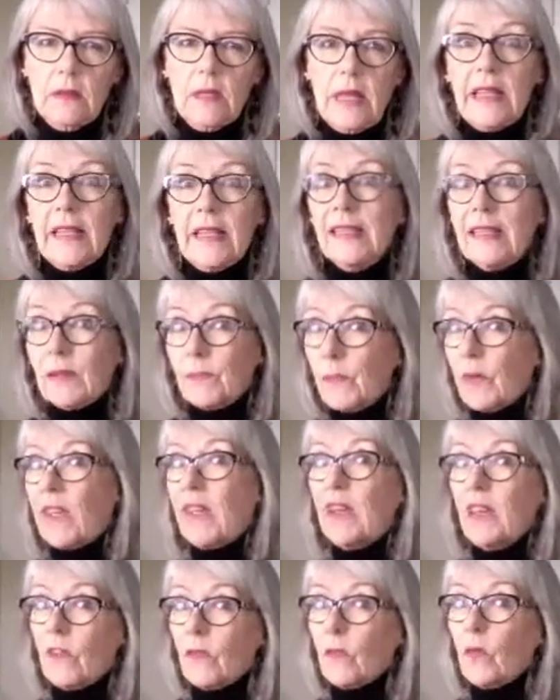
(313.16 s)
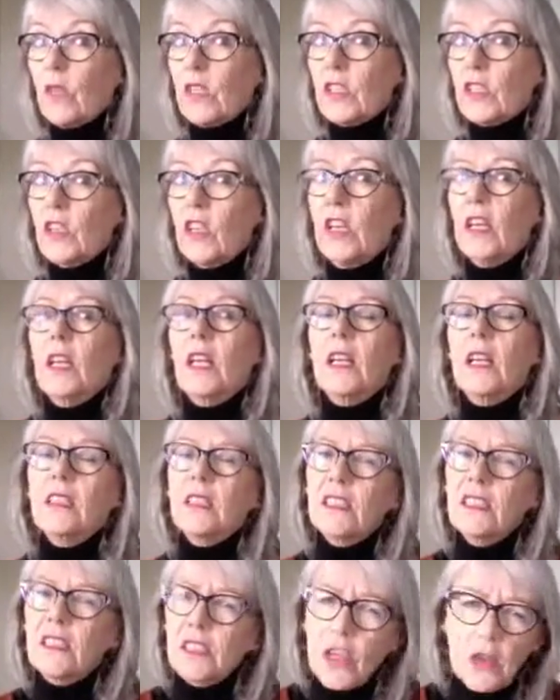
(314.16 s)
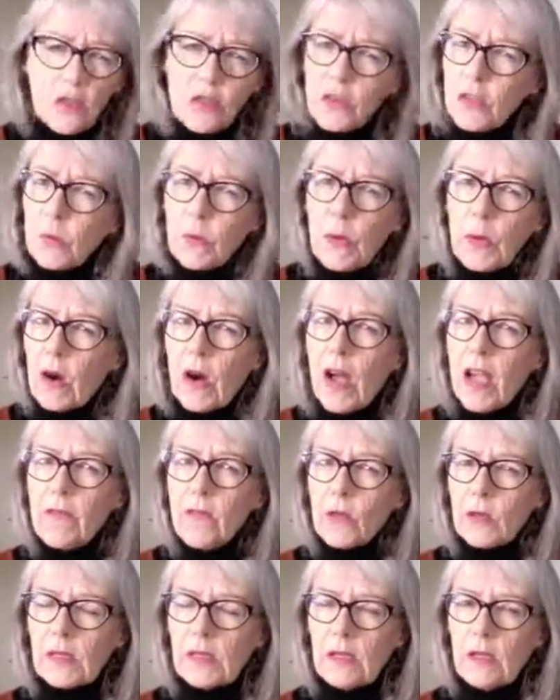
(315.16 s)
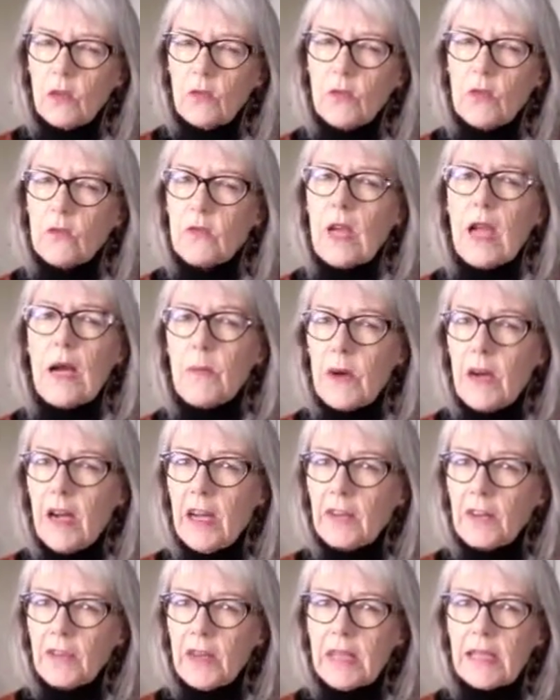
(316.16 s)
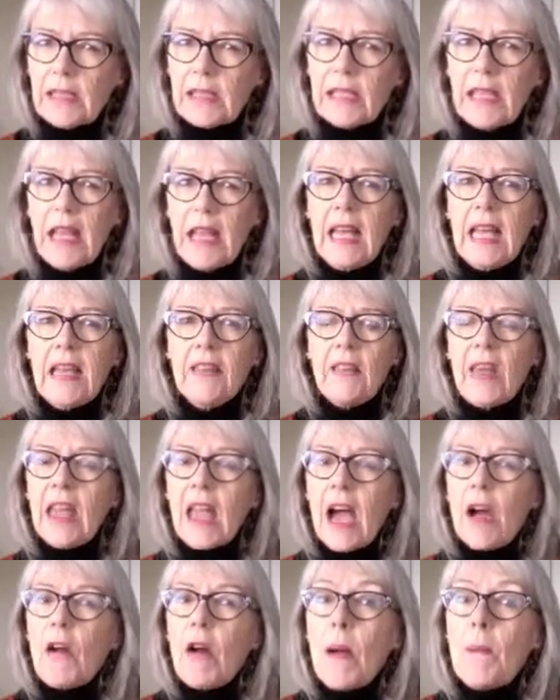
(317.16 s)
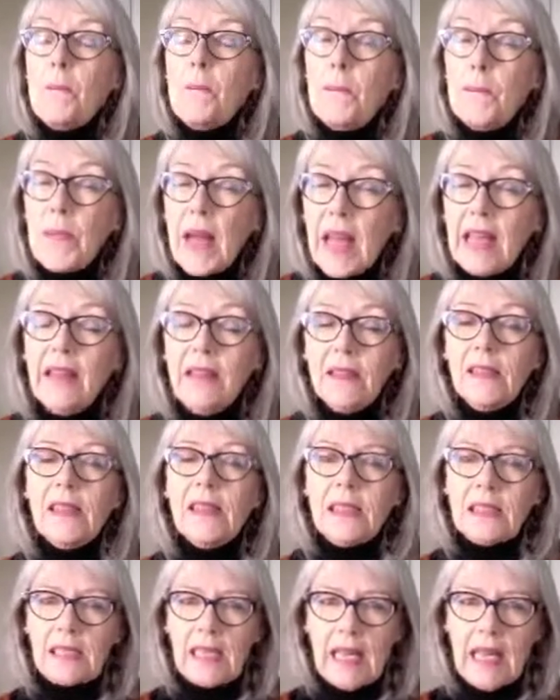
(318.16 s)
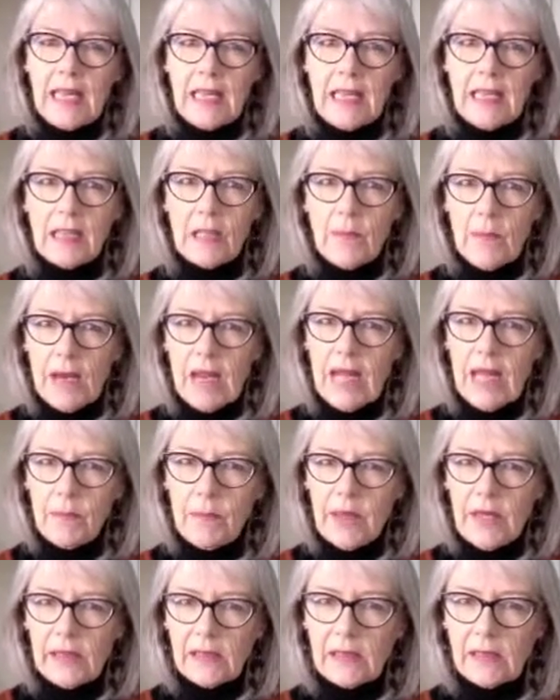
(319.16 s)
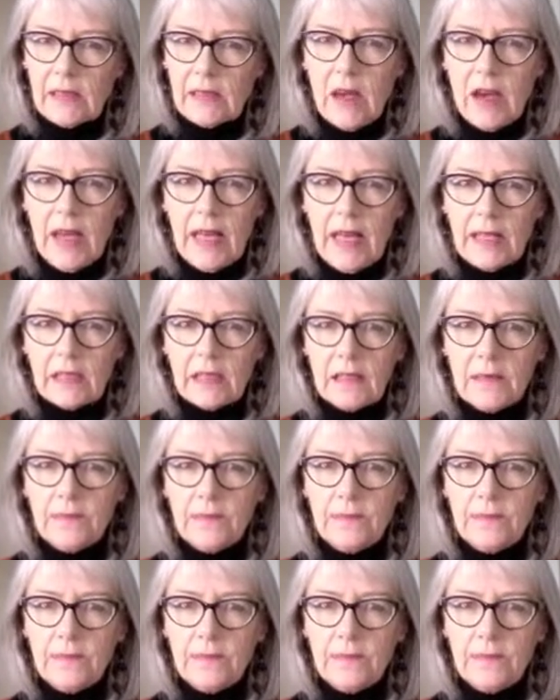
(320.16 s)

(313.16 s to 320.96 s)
And speaking of which, don't deprive yourself of carbohydrates. They are a mainstay in the plant-based diet.